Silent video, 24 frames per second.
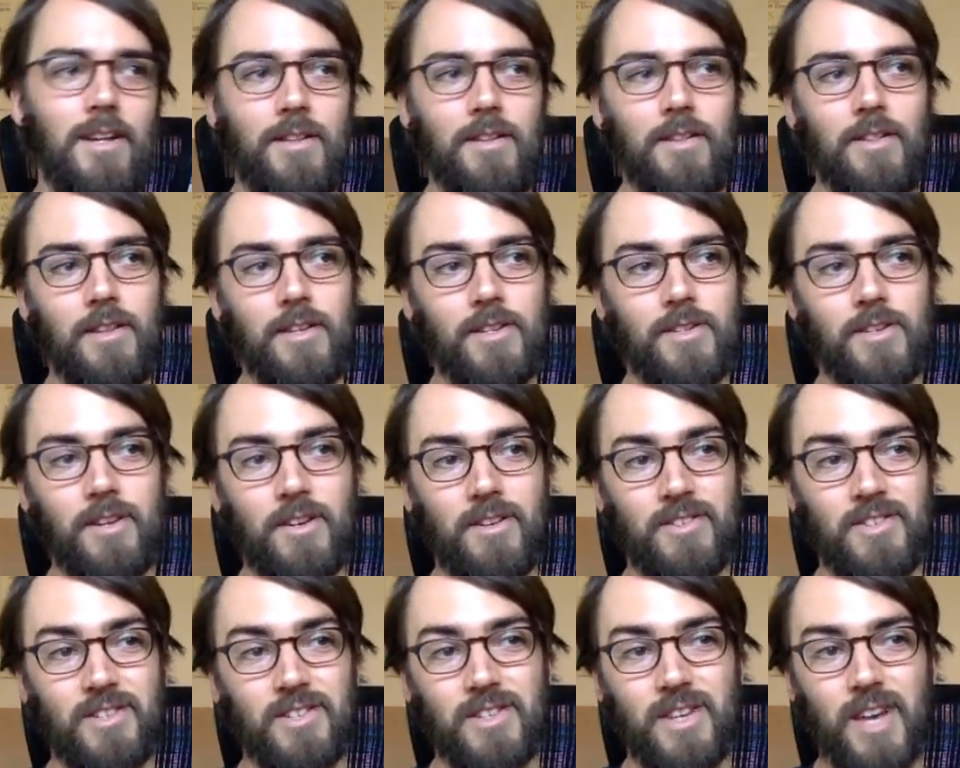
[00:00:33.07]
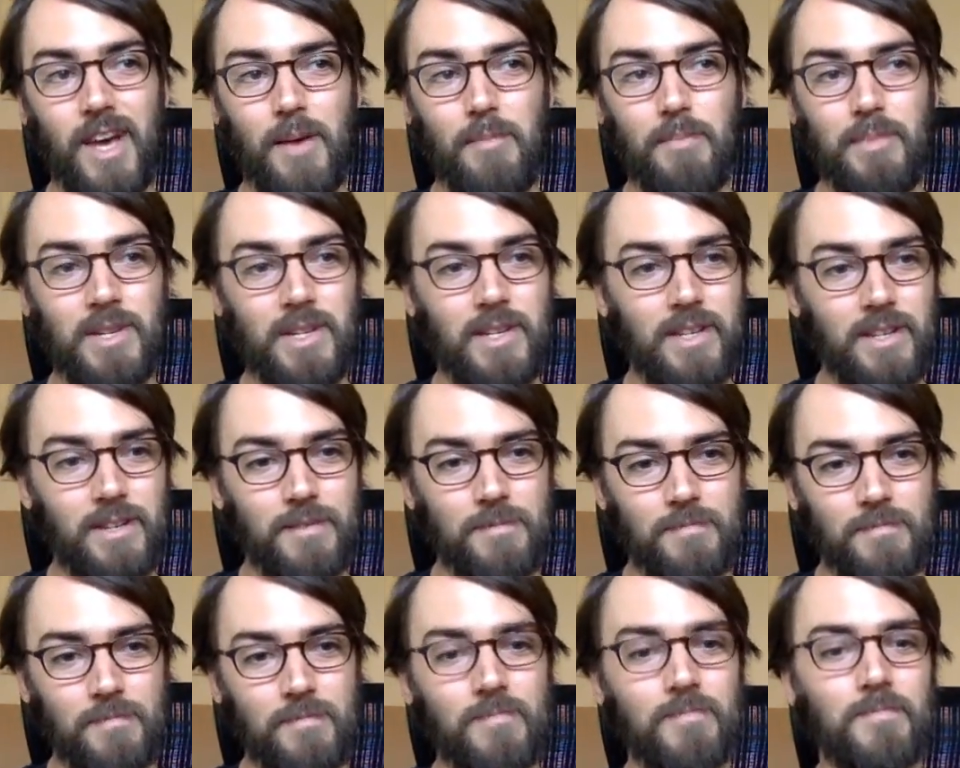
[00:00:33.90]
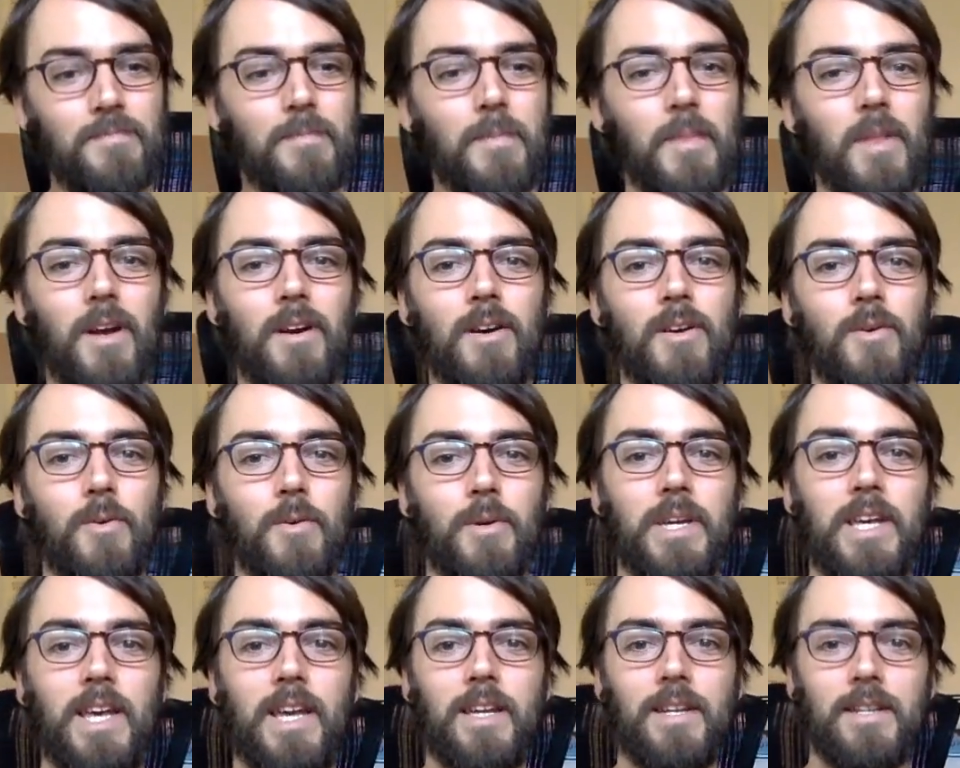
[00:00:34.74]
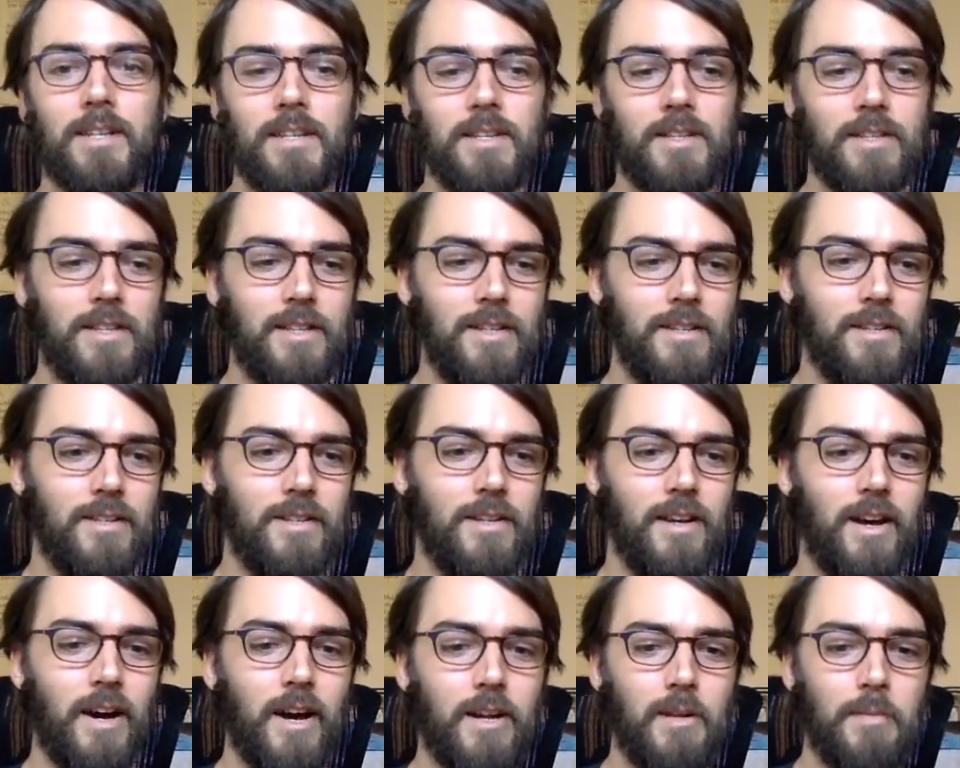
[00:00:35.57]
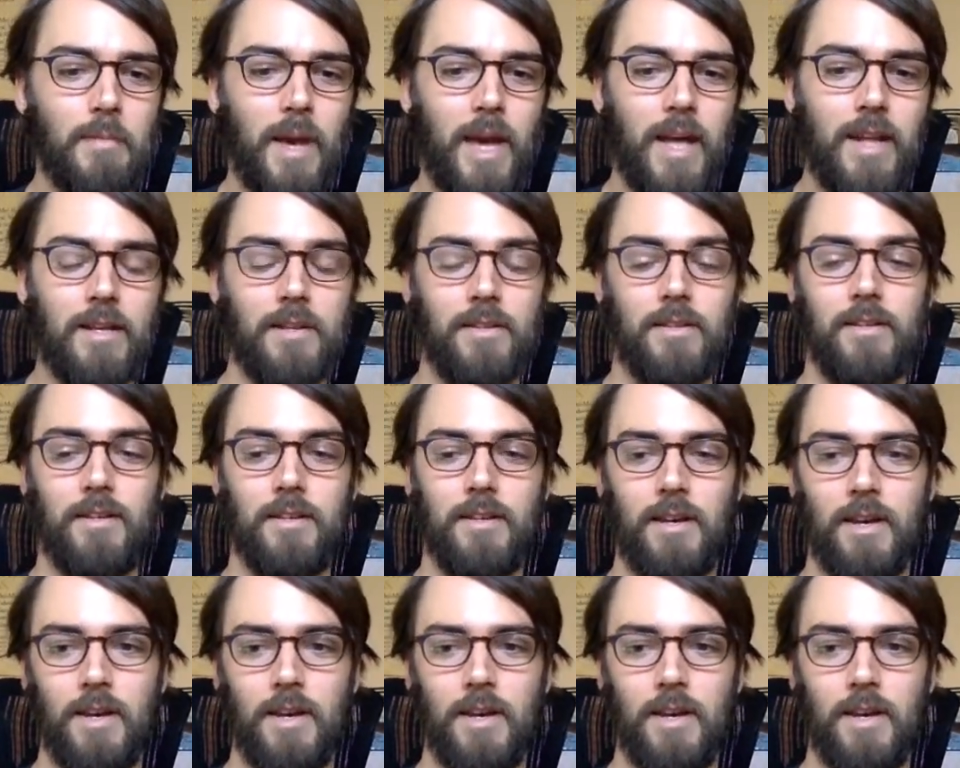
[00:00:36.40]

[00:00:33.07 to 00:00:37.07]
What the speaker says: this all just happening organically and automatically.